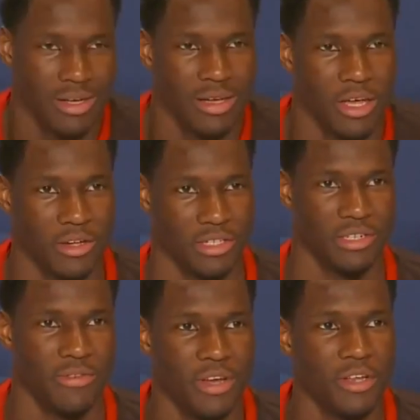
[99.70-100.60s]
You know, it's just
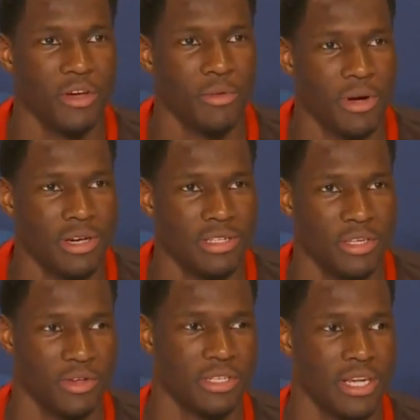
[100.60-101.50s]
fun to know words, and you
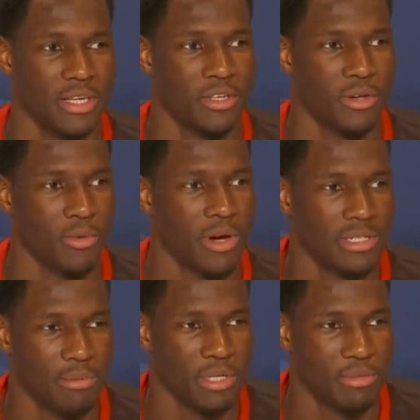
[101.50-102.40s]
can say certain words
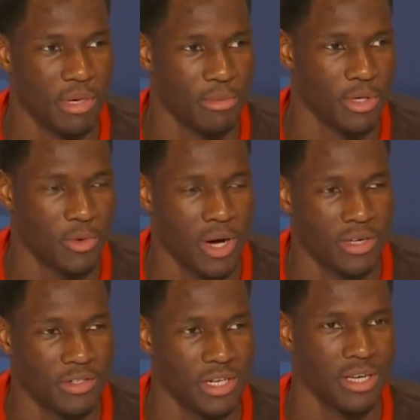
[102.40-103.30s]
that puts people in a
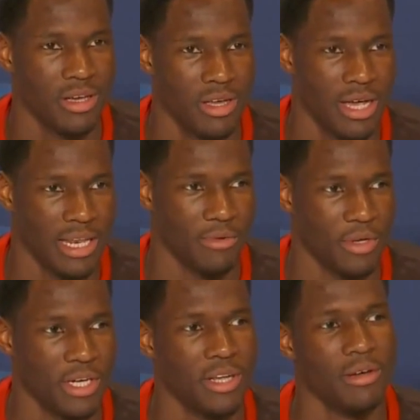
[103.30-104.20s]
quandary, and they
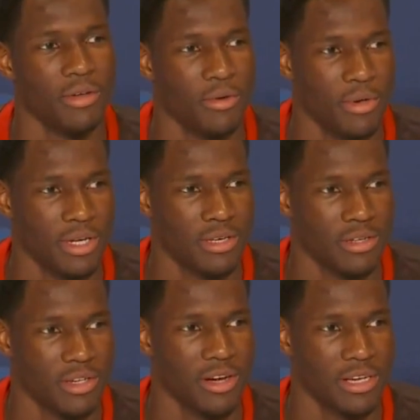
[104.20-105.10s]
really don't know what you're
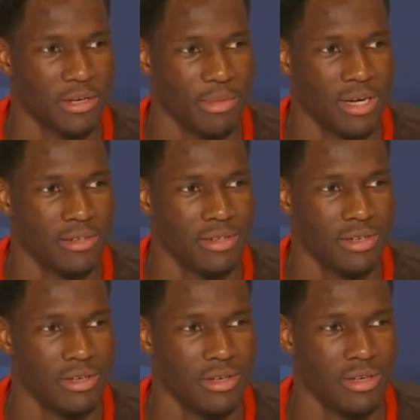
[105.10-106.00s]
talking about.
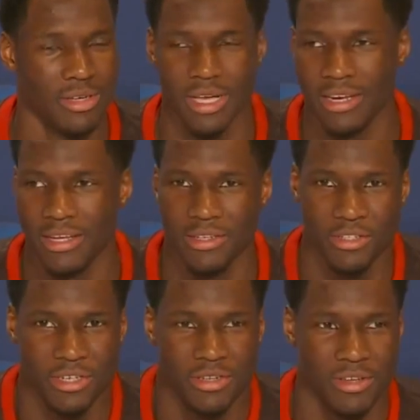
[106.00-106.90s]
And then it's
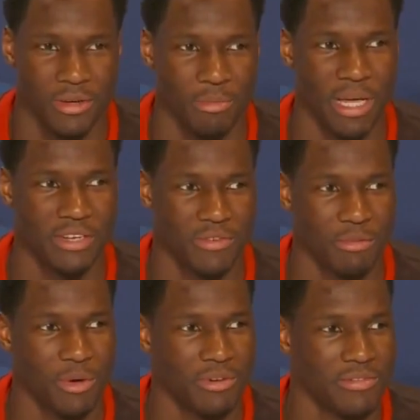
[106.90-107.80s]
just, you know, it makes for
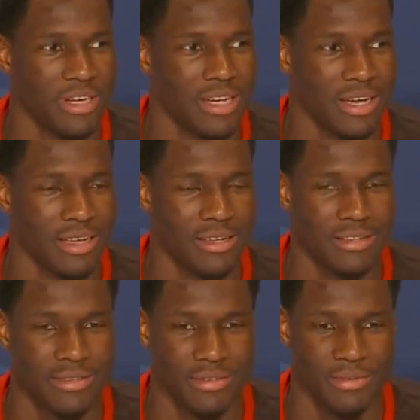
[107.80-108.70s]
more fun, I
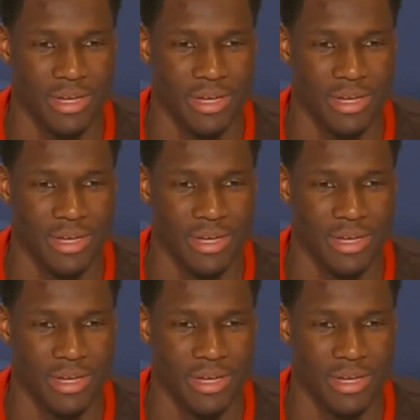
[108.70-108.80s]
guess.